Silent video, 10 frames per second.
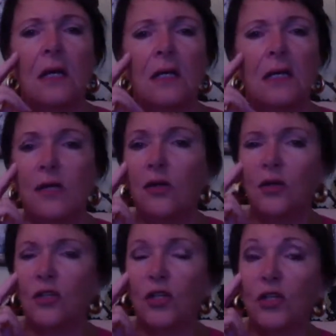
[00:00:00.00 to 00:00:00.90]
then
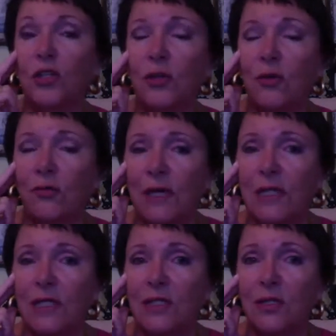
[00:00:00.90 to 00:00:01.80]
you're just not
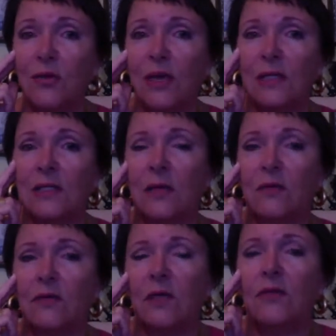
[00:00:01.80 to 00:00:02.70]
ready to do it.
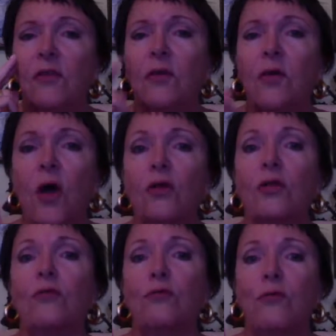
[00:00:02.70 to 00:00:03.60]
So if not
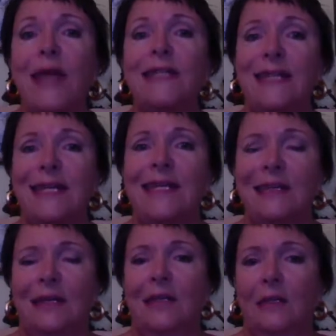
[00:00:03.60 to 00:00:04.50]
ready,
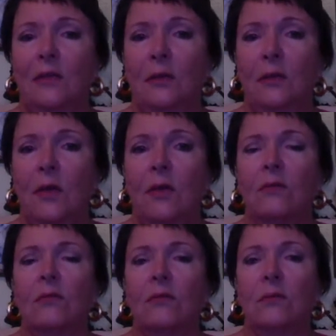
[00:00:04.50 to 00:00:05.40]
you
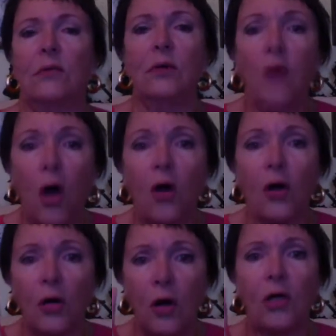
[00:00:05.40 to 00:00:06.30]
know, you're not
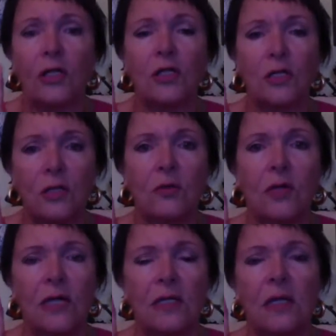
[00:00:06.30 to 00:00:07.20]
going to do it.